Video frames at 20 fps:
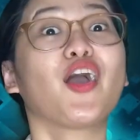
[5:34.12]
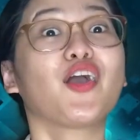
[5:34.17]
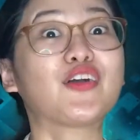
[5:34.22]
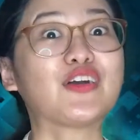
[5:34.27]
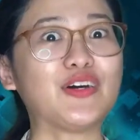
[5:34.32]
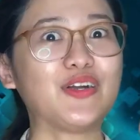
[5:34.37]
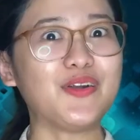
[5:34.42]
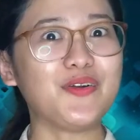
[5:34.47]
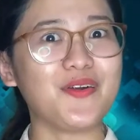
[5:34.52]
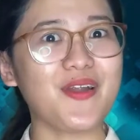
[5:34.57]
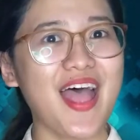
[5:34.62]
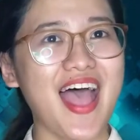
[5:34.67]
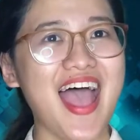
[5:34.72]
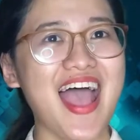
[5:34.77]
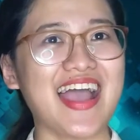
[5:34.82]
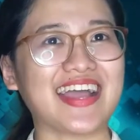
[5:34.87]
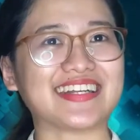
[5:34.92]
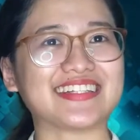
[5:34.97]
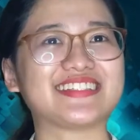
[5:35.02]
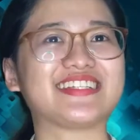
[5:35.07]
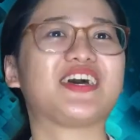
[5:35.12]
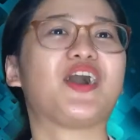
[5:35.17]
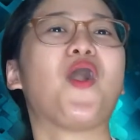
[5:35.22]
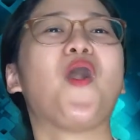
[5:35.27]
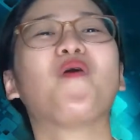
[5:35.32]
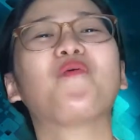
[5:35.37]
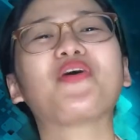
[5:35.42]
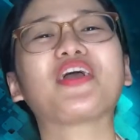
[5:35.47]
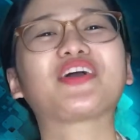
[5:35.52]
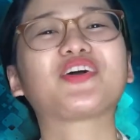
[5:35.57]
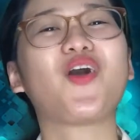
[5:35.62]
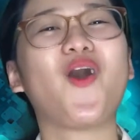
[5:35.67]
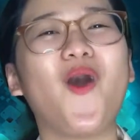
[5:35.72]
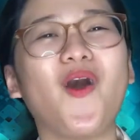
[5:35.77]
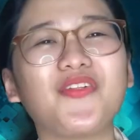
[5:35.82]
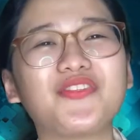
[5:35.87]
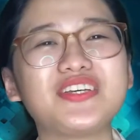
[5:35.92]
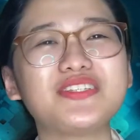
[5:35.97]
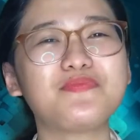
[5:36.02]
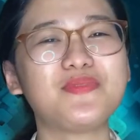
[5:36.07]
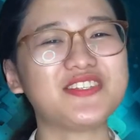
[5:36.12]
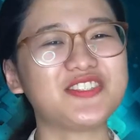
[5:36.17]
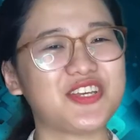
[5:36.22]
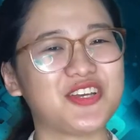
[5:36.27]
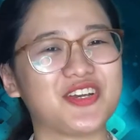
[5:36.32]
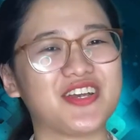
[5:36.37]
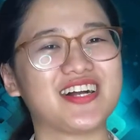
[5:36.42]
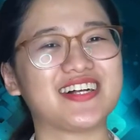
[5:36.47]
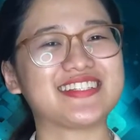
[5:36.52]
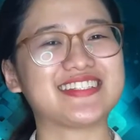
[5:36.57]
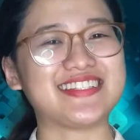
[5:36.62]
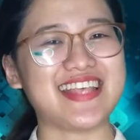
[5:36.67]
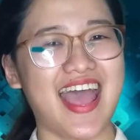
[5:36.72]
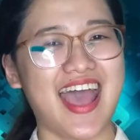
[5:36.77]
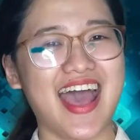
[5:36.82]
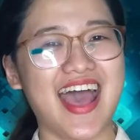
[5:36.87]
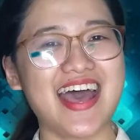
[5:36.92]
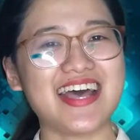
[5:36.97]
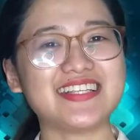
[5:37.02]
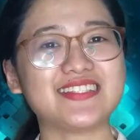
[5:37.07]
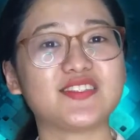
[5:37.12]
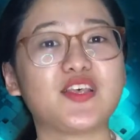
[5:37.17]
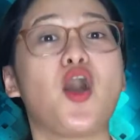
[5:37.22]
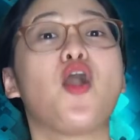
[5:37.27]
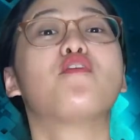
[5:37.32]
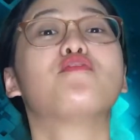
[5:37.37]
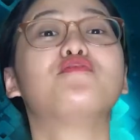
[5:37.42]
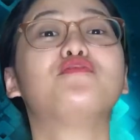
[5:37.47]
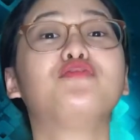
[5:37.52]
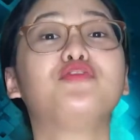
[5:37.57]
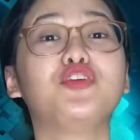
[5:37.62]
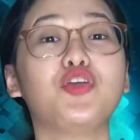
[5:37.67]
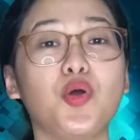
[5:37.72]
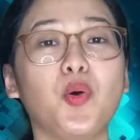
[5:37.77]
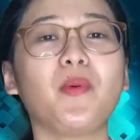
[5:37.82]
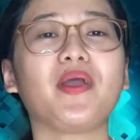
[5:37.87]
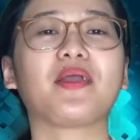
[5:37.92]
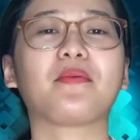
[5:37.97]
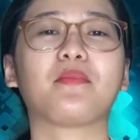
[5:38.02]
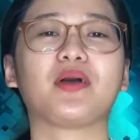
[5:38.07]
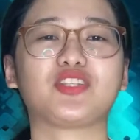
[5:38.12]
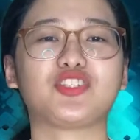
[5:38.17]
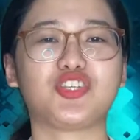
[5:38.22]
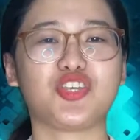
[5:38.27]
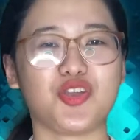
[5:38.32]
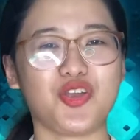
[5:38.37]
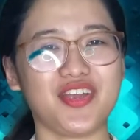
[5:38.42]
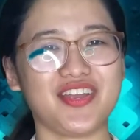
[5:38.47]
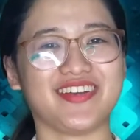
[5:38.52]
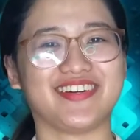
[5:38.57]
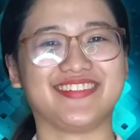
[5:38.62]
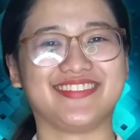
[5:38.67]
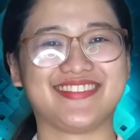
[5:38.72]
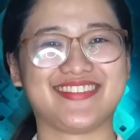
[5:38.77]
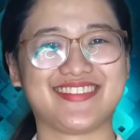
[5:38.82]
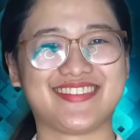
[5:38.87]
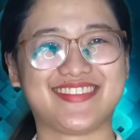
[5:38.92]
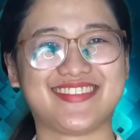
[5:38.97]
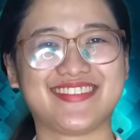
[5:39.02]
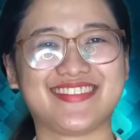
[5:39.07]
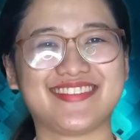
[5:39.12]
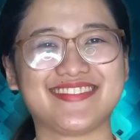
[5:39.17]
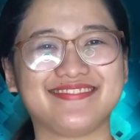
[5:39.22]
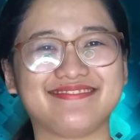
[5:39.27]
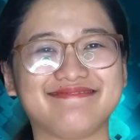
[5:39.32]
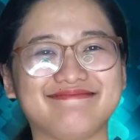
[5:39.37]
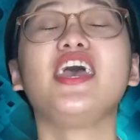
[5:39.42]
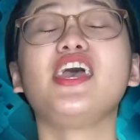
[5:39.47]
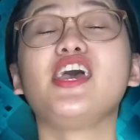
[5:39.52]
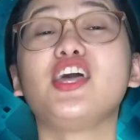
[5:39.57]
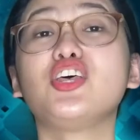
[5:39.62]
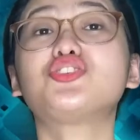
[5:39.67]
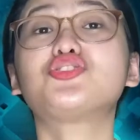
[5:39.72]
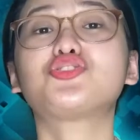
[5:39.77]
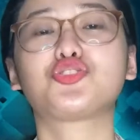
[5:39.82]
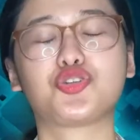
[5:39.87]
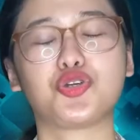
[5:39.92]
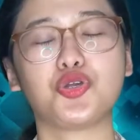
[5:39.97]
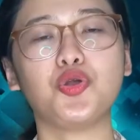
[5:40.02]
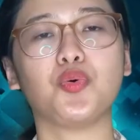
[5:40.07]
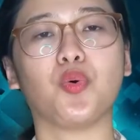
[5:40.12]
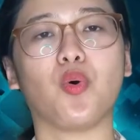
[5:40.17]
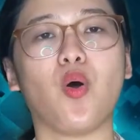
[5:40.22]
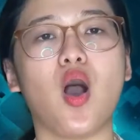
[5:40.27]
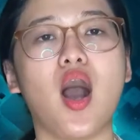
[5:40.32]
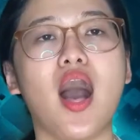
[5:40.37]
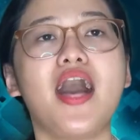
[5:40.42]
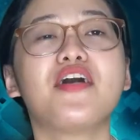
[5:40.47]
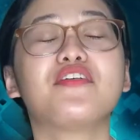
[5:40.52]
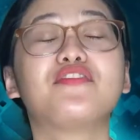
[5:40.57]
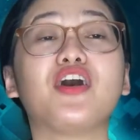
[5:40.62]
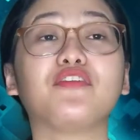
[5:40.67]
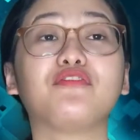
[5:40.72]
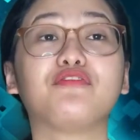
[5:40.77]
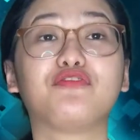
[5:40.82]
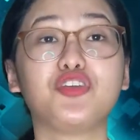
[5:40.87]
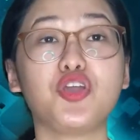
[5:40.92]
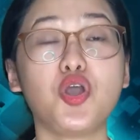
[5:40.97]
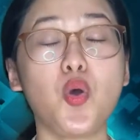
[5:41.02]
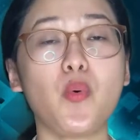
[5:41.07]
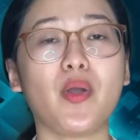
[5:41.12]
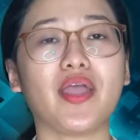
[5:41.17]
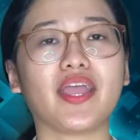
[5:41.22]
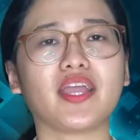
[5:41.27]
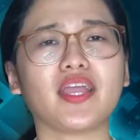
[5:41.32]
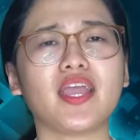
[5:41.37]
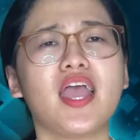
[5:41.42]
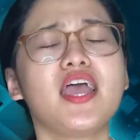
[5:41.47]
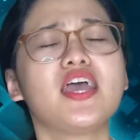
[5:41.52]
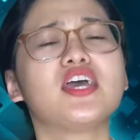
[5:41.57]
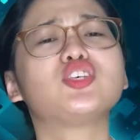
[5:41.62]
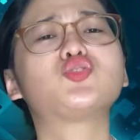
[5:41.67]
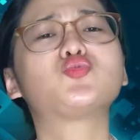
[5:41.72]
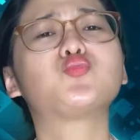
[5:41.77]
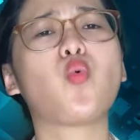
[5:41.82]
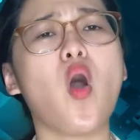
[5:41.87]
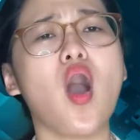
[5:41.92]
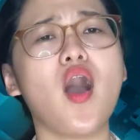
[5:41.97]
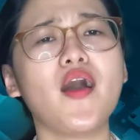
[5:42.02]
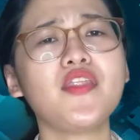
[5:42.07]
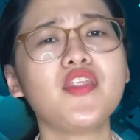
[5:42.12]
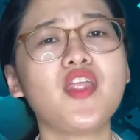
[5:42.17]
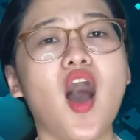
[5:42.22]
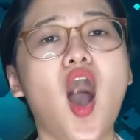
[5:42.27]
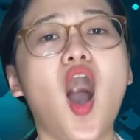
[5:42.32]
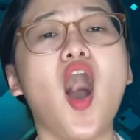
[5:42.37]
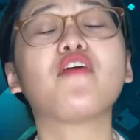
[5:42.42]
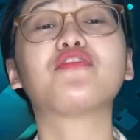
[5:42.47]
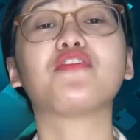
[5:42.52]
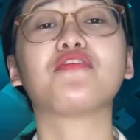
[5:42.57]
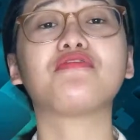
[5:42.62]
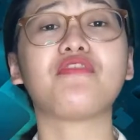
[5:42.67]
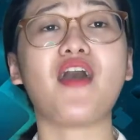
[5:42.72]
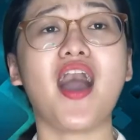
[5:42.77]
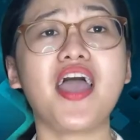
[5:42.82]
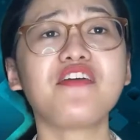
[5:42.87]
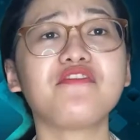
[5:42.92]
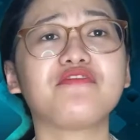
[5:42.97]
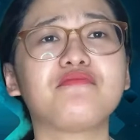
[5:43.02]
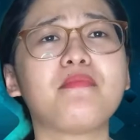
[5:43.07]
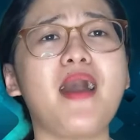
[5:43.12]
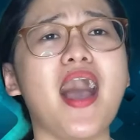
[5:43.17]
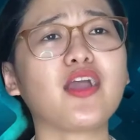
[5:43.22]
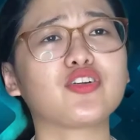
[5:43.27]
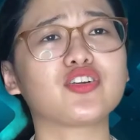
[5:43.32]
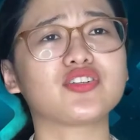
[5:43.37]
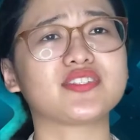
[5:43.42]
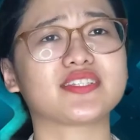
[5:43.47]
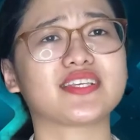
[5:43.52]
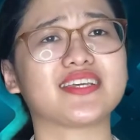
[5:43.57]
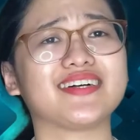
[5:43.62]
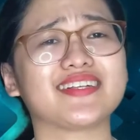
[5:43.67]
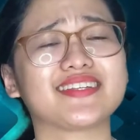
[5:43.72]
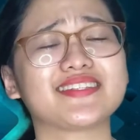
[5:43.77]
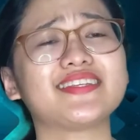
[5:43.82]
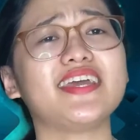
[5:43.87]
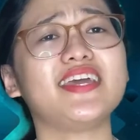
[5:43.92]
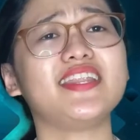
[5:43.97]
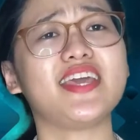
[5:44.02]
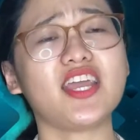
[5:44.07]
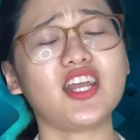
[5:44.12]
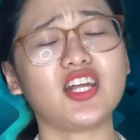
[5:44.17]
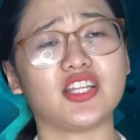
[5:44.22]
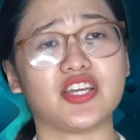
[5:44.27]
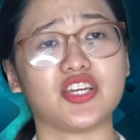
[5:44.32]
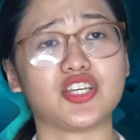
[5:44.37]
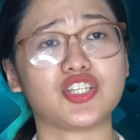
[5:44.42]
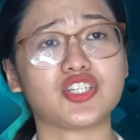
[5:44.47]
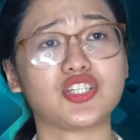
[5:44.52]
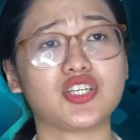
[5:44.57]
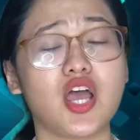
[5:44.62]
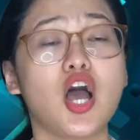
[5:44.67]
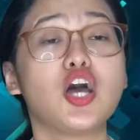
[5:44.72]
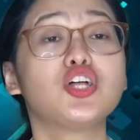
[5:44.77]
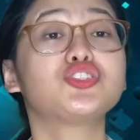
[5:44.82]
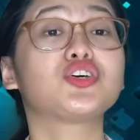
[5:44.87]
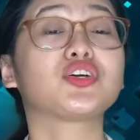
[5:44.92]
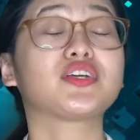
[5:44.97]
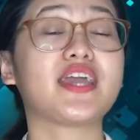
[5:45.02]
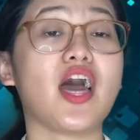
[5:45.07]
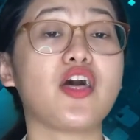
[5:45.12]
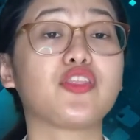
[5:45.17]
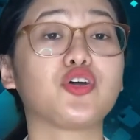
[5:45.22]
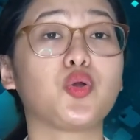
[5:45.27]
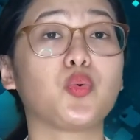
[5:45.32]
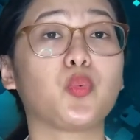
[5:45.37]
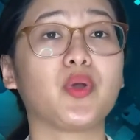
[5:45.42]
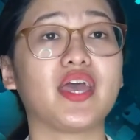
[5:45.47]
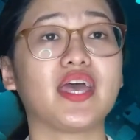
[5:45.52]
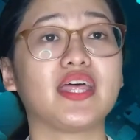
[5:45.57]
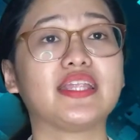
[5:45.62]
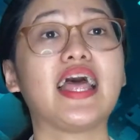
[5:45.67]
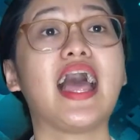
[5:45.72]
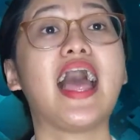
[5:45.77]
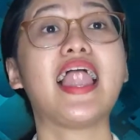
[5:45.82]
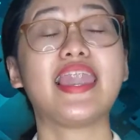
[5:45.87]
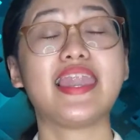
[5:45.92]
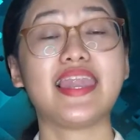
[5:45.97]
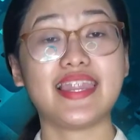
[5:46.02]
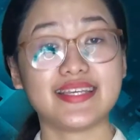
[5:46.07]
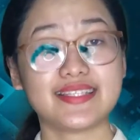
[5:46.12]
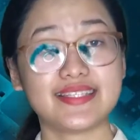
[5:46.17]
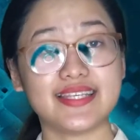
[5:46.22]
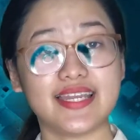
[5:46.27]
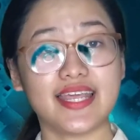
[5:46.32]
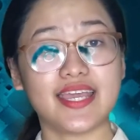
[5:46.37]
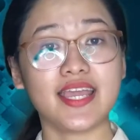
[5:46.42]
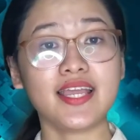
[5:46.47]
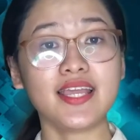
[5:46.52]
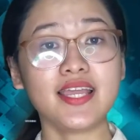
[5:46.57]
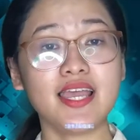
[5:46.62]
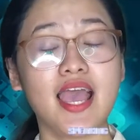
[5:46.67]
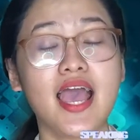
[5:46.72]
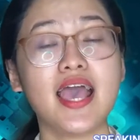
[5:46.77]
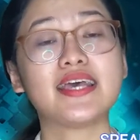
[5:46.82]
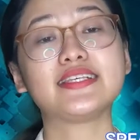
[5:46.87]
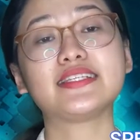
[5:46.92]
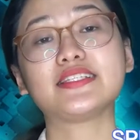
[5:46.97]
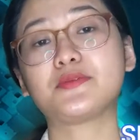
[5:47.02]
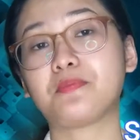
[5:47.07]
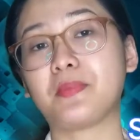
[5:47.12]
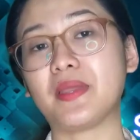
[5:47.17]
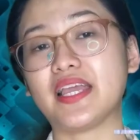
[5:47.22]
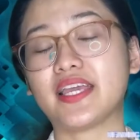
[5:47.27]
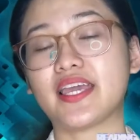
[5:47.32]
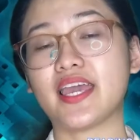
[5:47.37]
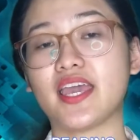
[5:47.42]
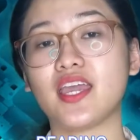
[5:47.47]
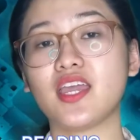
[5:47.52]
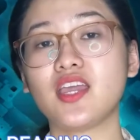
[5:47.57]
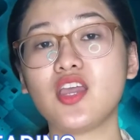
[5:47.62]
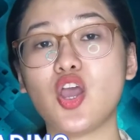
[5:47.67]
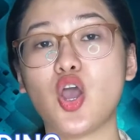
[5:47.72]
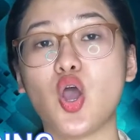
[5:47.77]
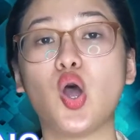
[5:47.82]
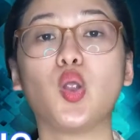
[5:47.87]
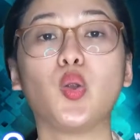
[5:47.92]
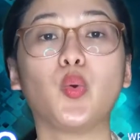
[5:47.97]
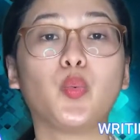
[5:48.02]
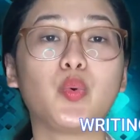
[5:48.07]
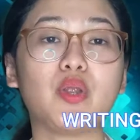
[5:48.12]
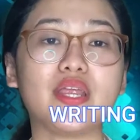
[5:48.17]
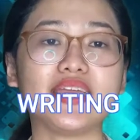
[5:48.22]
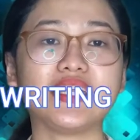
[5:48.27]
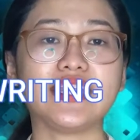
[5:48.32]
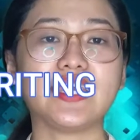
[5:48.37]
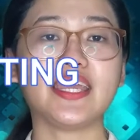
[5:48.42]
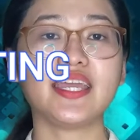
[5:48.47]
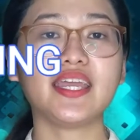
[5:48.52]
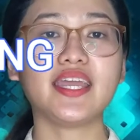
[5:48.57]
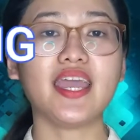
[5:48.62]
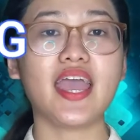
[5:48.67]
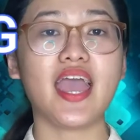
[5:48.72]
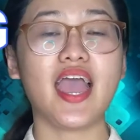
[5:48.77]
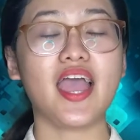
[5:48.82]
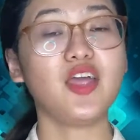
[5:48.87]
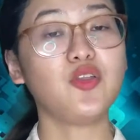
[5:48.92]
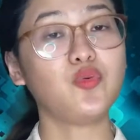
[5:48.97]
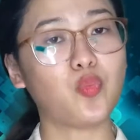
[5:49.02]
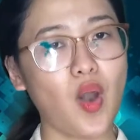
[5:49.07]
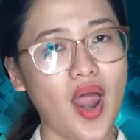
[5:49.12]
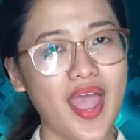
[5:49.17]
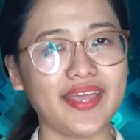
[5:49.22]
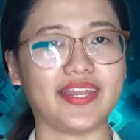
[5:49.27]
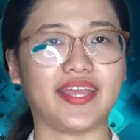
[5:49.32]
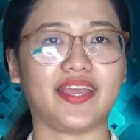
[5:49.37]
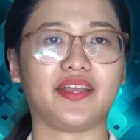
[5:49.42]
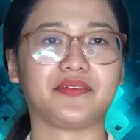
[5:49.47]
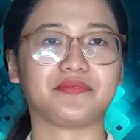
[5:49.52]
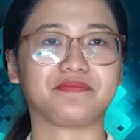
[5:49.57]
Correct! We call these materials as viewing materials. It is true that viewing is one of the 5 macro skills in English, together with listening, speaking, reading, and writing.